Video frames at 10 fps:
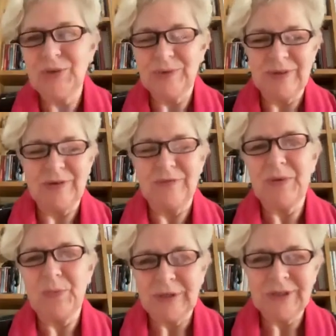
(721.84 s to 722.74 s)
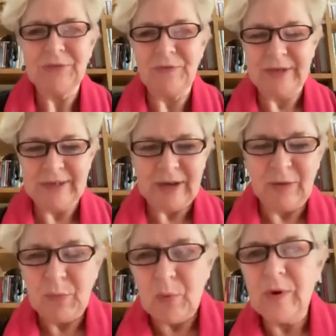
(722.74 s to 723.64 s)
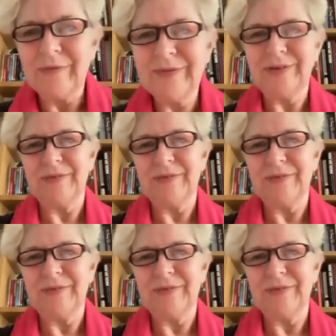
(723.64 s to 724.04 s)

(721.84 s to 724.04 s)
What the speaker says: you, if they want to find out more of or